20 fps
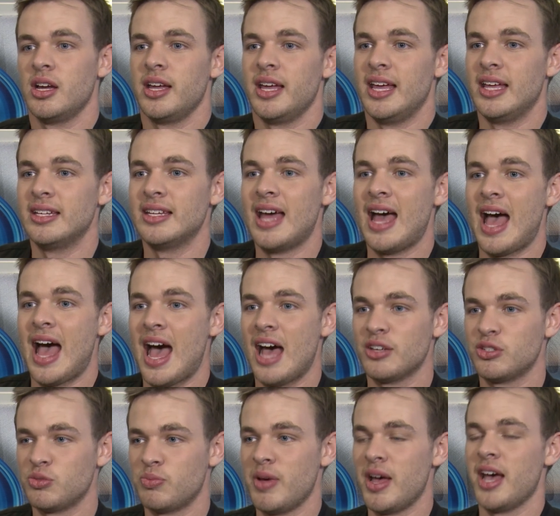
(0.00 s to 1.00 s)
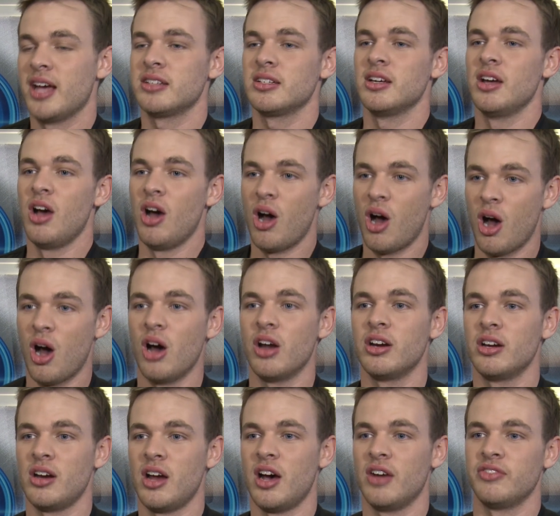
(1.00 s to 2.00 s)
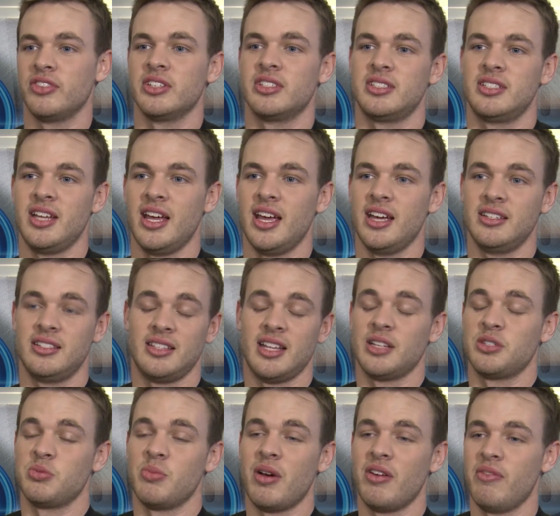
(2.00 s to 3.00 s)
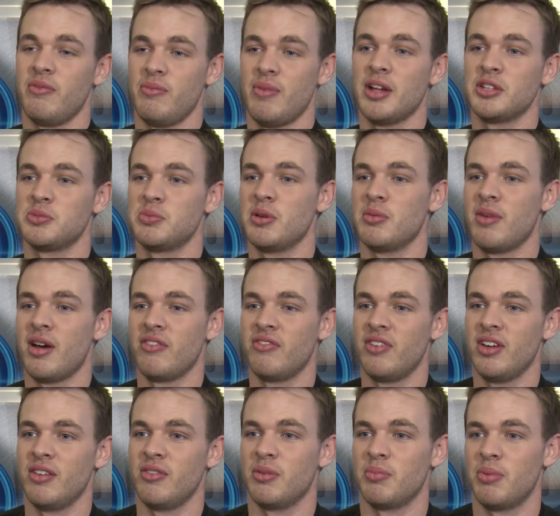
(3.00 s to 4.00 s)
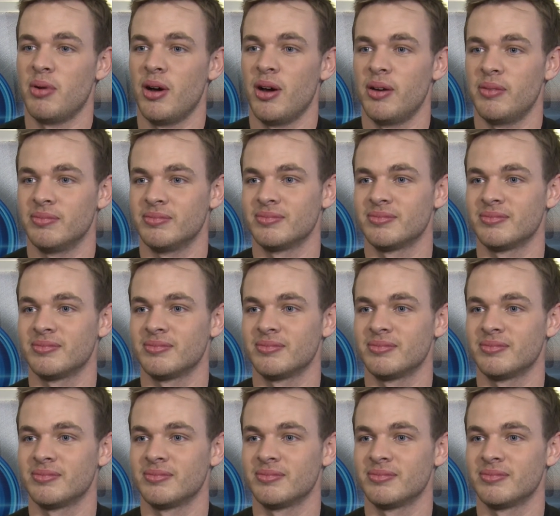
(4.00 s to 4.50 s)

in that aspect on and off the stage. That's my that's been my favorite part.